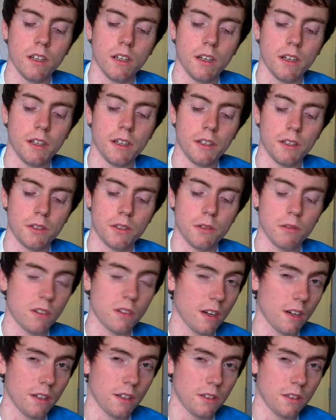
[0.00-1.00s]
2
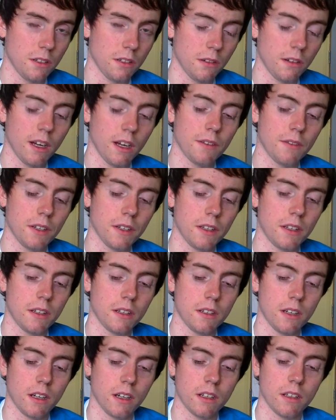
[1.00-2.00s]
cards I don't have at
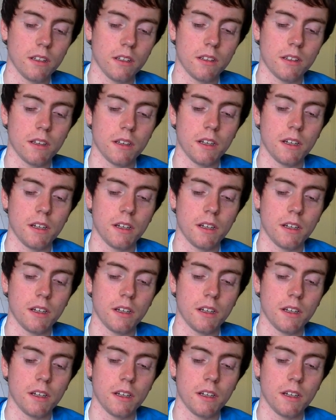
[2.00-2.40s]
the second,